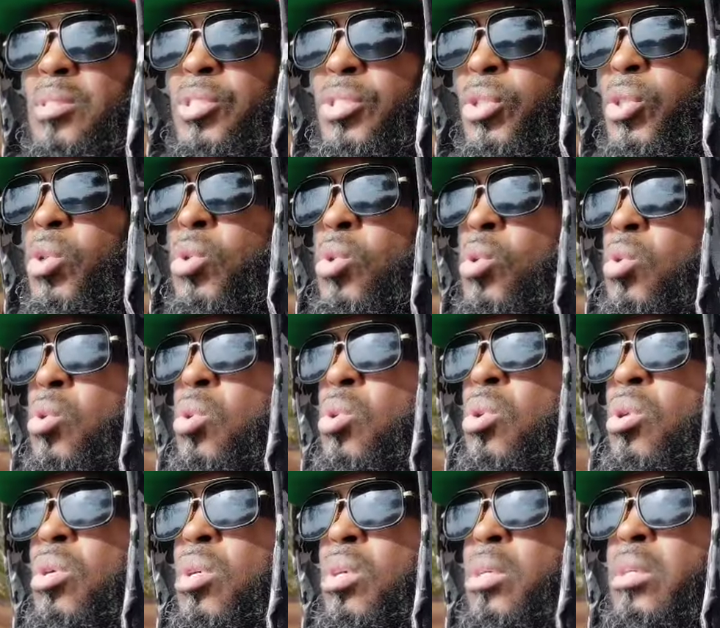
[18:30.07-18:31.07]
True,
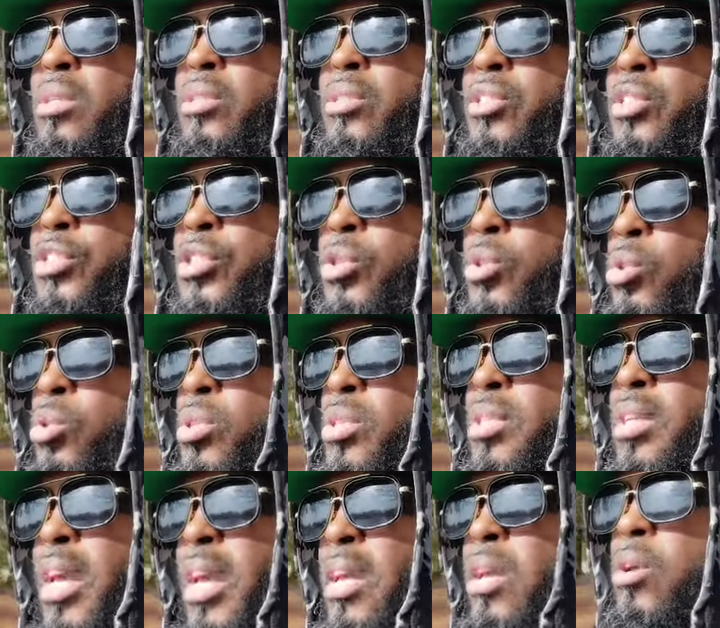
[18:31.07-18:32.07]
true
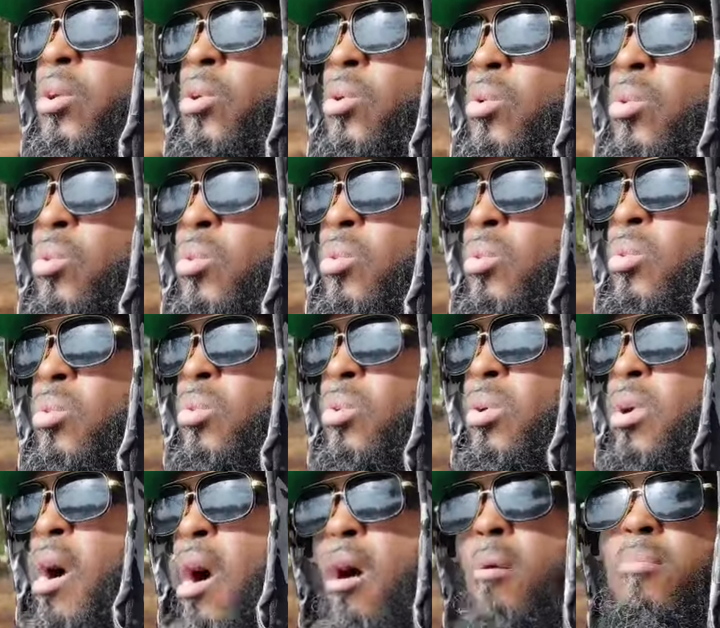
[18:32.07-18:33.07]
skill
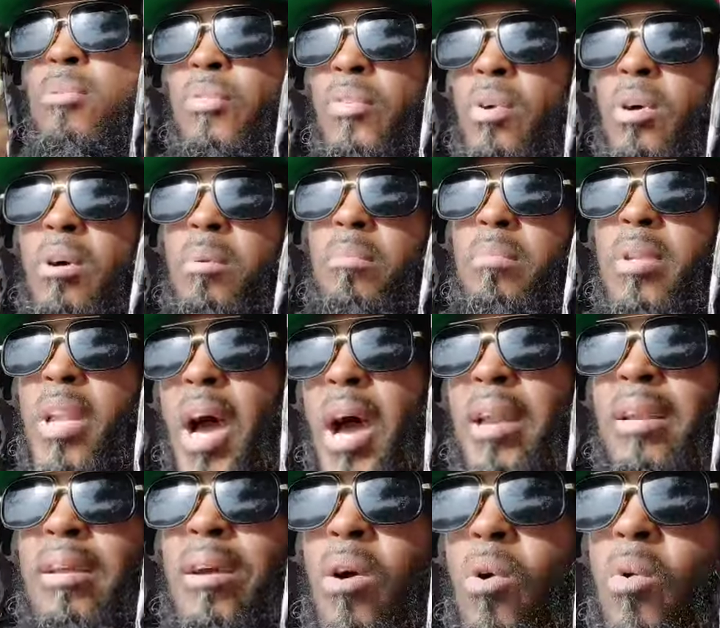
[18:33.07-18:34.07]
comes from
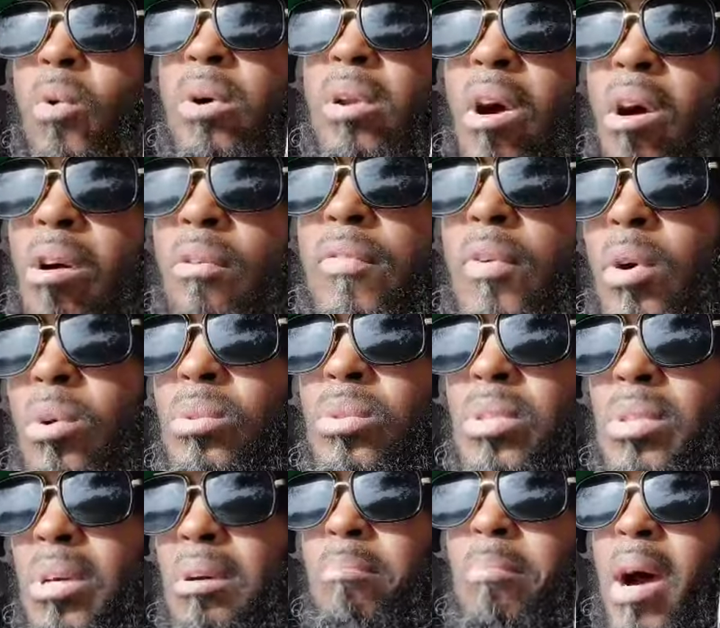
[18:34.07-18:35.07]
not going off on
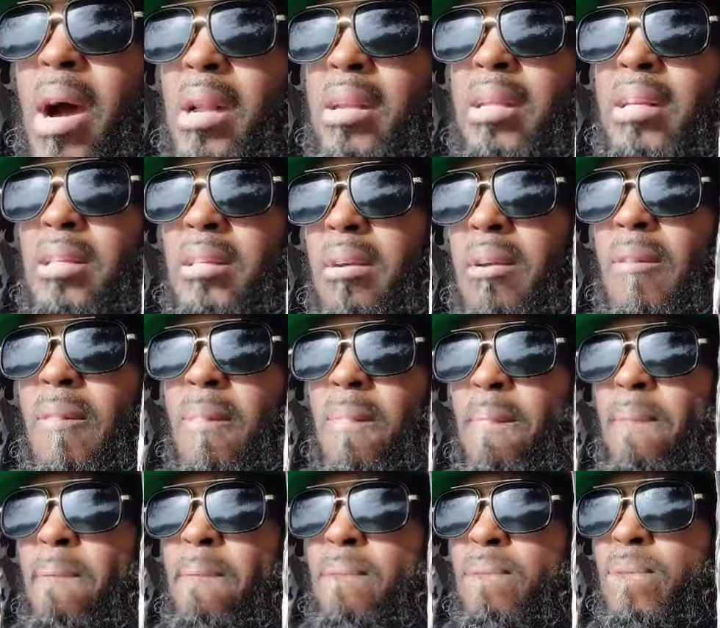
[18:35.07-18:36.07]
somebody
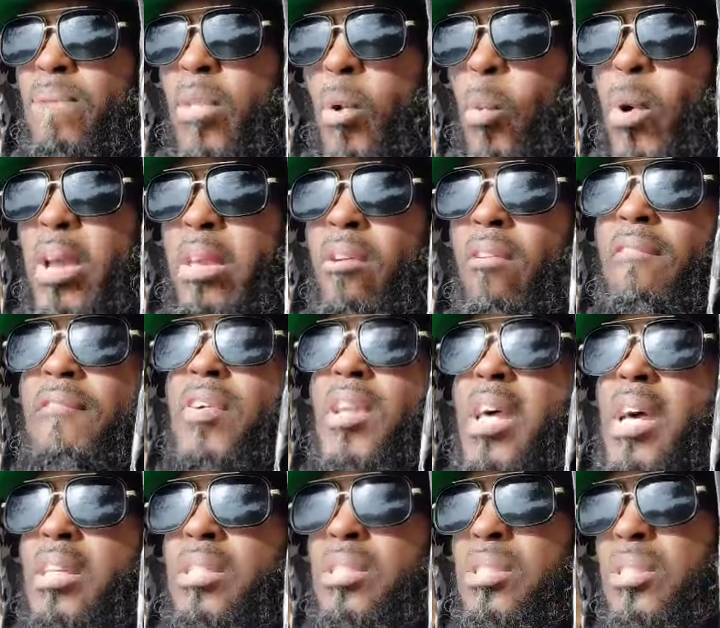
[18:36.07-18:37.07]
the way your
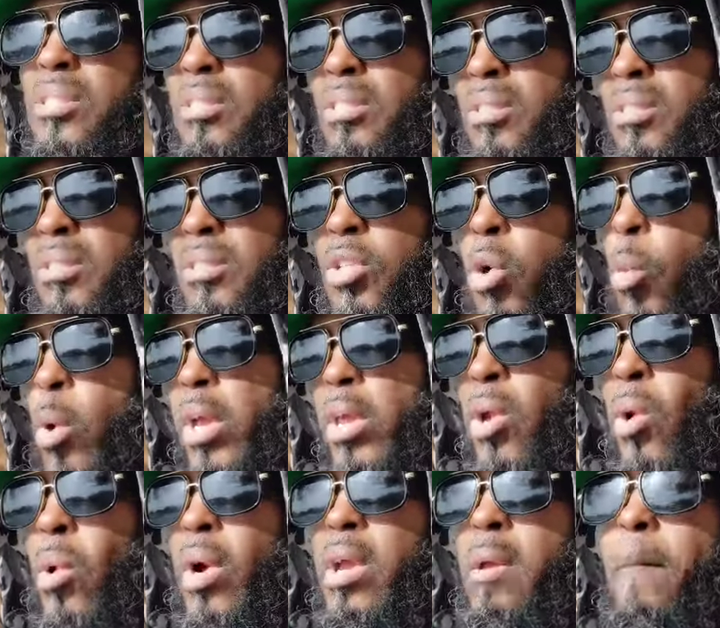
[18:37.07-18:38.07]
flesh, the way
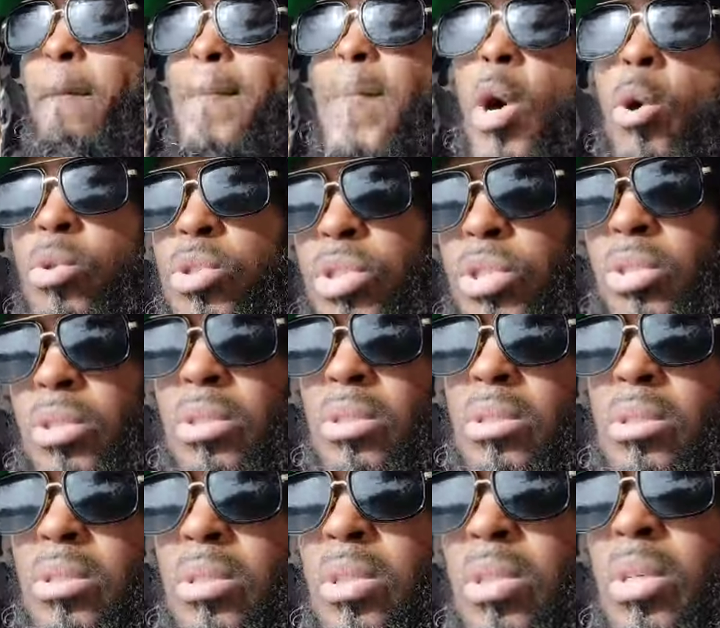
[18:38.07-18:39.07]
your
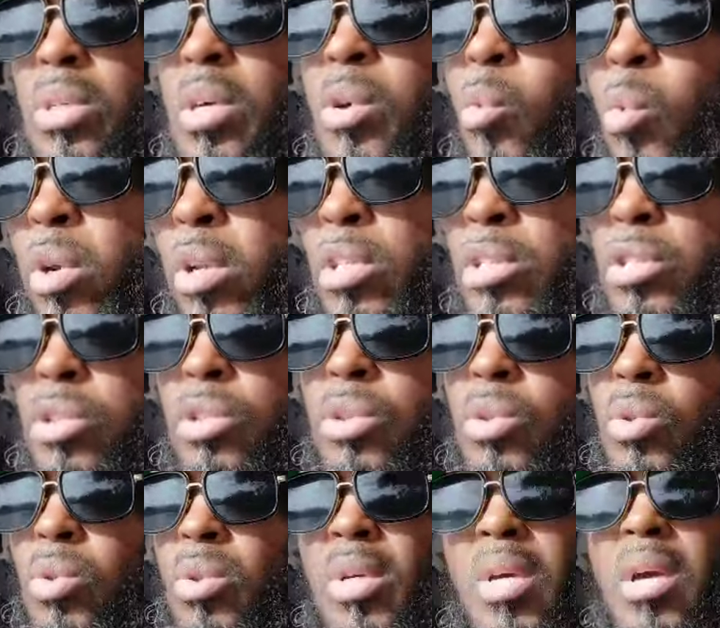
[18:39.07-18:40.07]
emotions wanted you
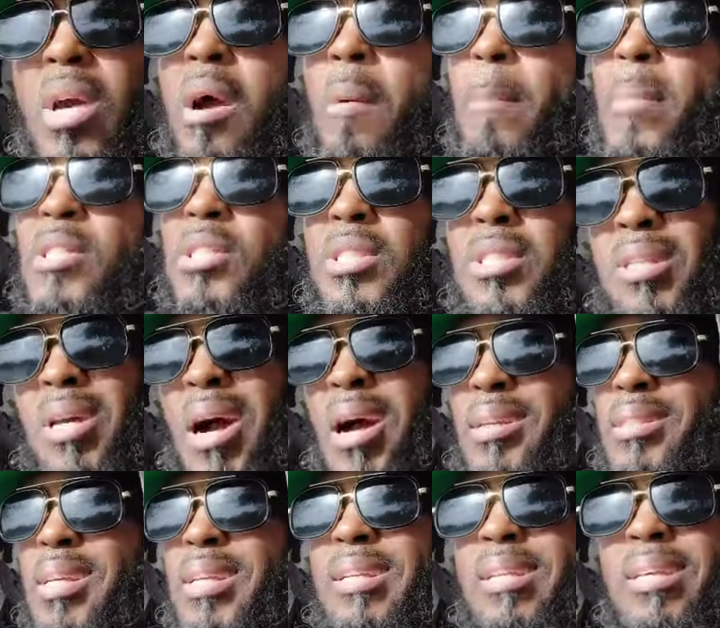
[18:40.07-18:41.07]
to.
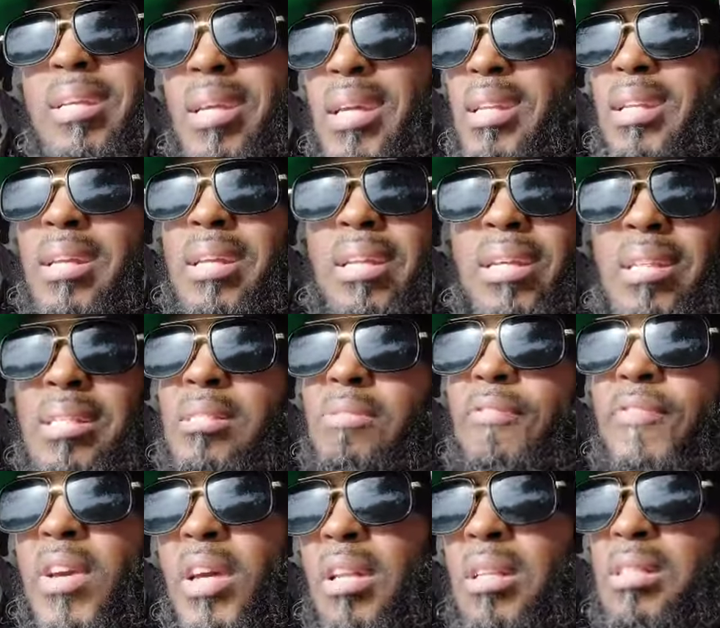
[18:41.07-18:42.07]
Mashiach didn't get in his
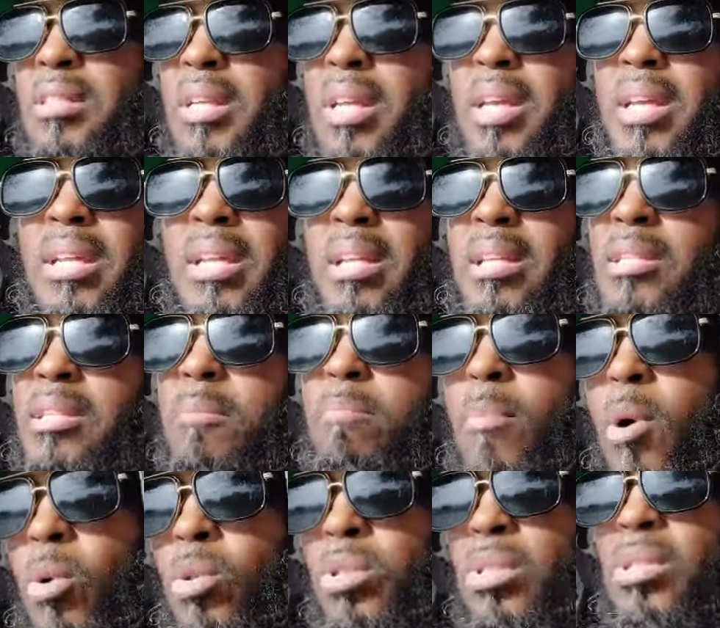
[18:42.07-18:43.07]
feelings and get his
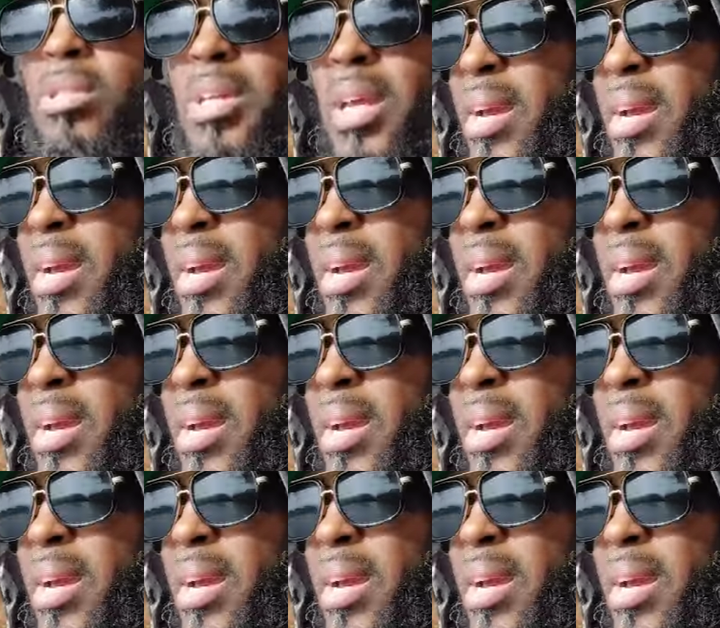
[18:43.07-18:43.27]
emotions.